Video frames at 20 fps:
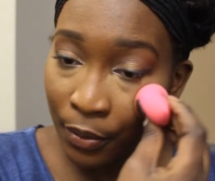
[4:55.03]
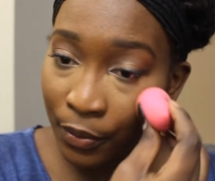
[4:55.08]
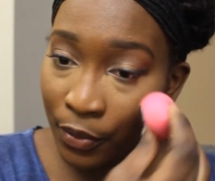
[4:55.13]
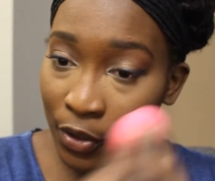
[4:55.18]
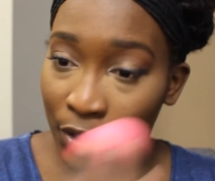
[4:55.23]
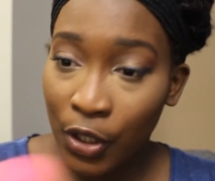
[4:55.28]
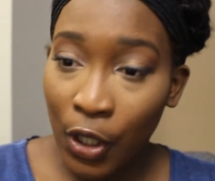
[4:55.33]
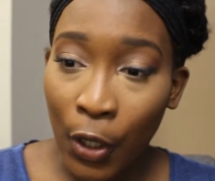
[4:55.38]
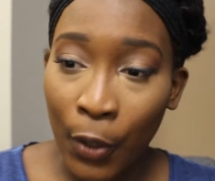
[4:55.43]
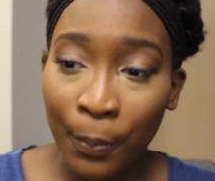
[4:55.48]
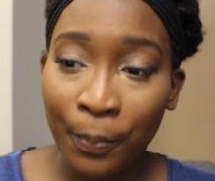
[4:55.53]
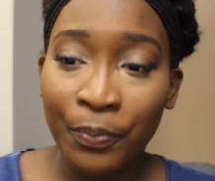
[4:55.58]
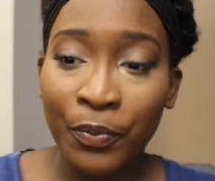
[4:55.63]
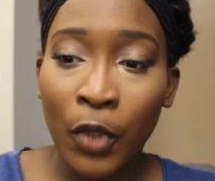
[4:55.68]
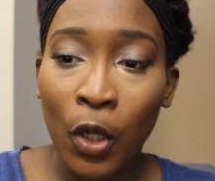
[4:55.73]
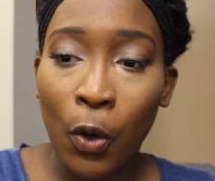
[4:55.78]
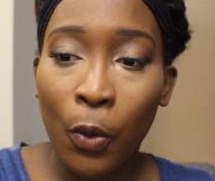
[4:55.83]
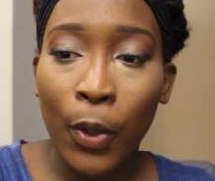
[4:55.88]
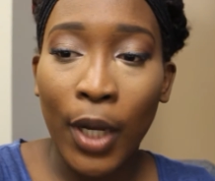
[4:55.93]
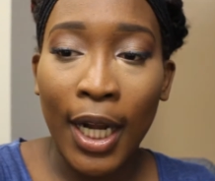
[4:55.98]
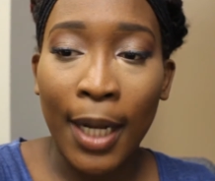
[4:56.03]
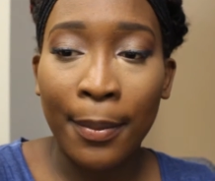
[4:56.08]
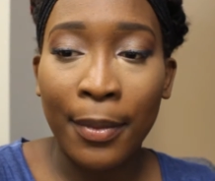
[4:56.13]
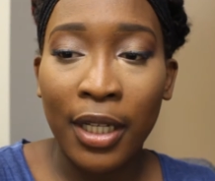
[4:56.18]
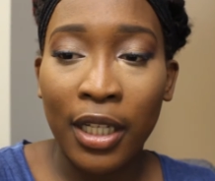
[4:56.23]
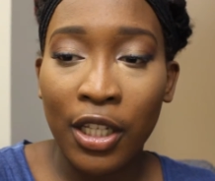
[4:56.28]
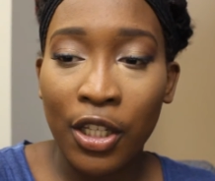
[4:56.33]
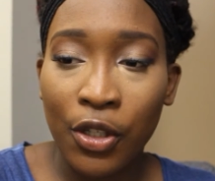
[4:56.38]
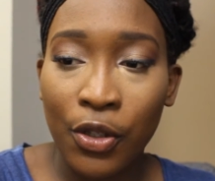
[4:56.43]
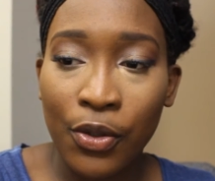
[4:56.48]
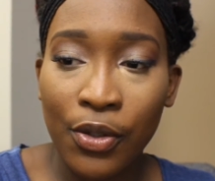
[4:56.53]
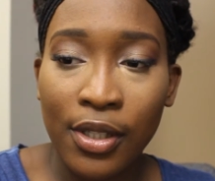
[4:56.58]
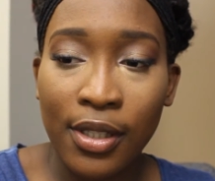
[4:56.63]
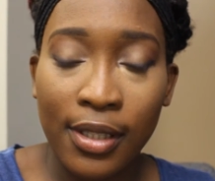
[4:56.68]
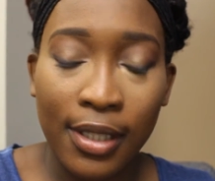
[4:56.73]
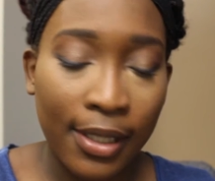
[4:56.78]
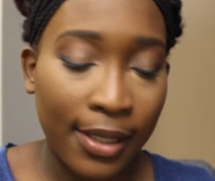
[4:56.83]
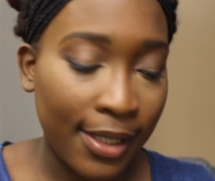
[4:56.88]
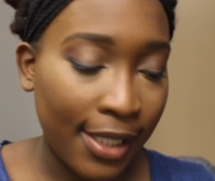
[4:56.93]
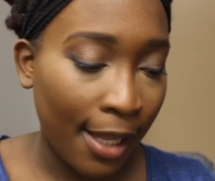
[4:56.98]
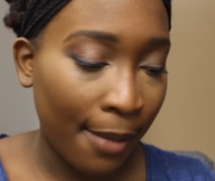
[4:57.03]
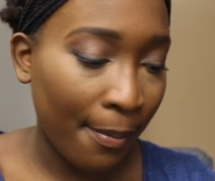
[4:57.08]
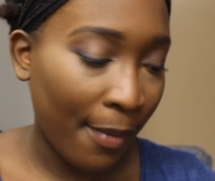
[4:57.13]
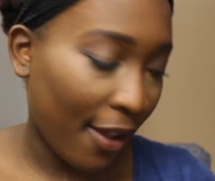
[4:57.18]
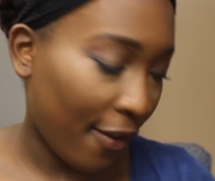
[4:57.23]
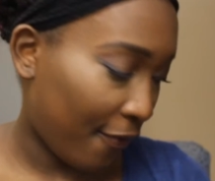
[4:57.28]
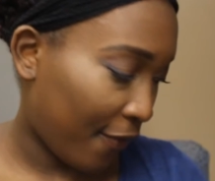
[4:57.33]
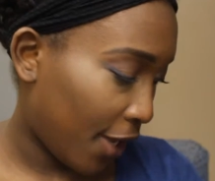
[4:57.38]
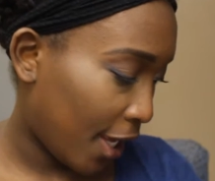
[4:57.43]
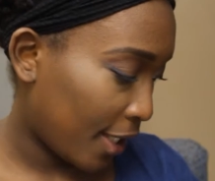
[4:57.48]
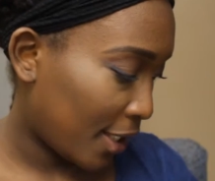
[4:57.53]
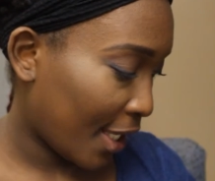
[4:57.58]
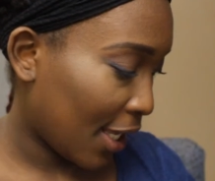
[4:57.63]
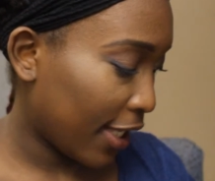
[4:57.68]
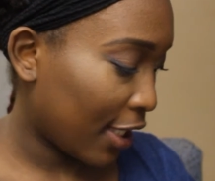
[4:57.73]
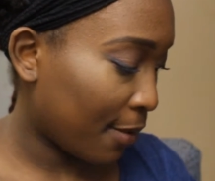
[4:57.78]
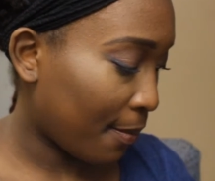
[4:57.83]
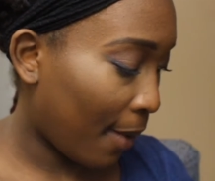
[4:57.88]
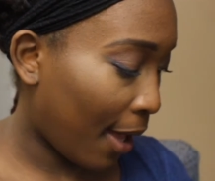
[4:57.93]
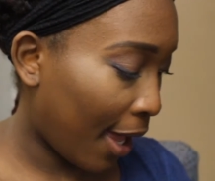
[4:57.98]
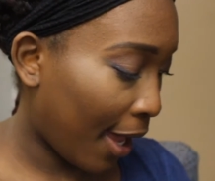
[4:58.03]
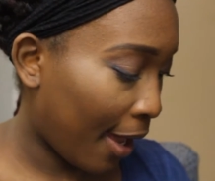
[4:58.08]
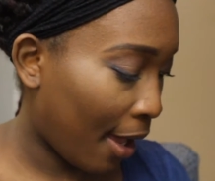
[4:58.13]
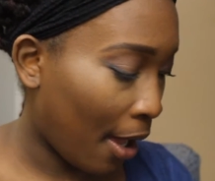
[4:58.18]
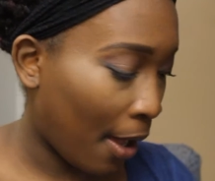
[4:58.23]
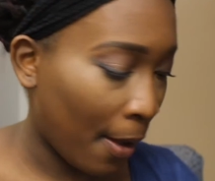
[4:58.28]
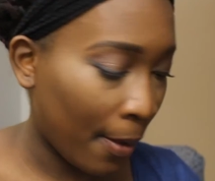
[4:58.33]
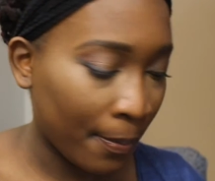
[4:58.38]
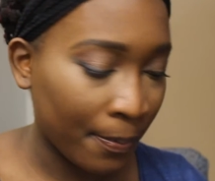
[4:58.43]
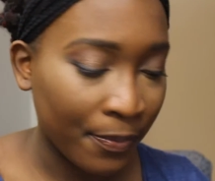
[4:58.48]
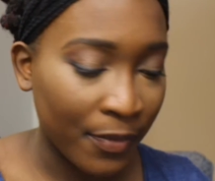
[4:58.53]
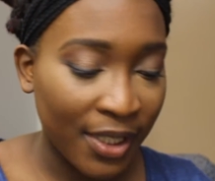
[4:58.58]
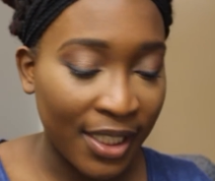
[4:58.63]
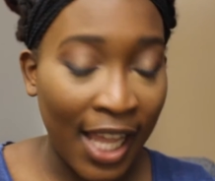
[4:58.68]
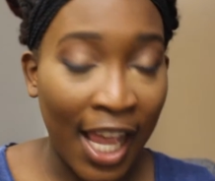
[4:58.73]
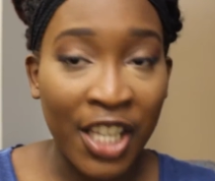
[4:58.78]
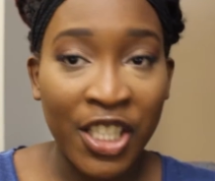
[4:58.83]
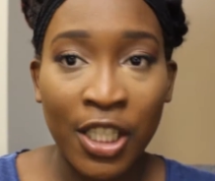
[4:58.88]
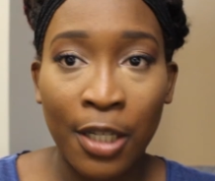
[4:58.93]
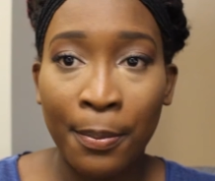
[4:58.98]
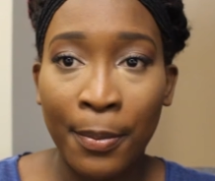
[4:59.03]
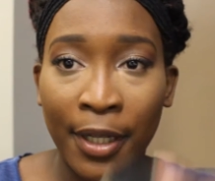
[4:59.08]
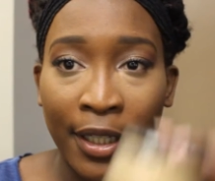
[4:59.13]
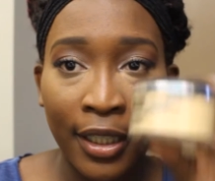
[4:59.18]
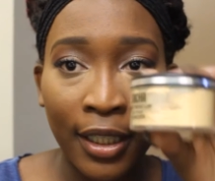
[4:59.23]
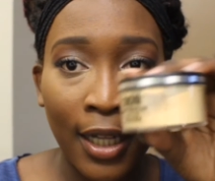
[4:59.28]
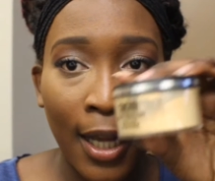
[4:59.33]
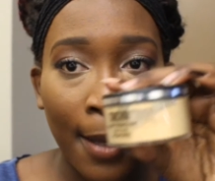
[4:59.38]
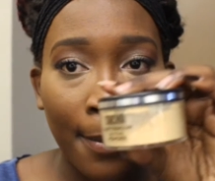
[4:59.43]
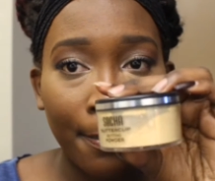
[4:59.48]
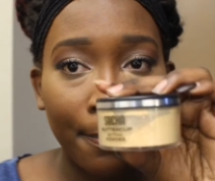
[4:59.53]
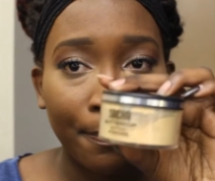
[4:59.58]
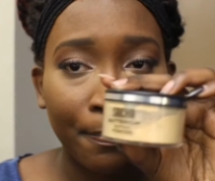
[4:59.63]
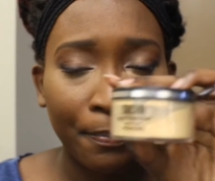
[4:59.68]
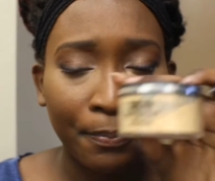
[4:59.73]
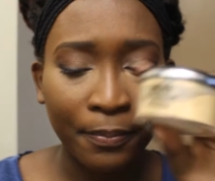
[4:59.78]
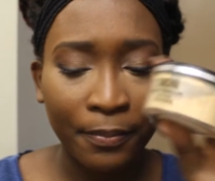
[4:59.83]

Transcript: So what I'm gonna use to set my face is my Sasha Buttercup.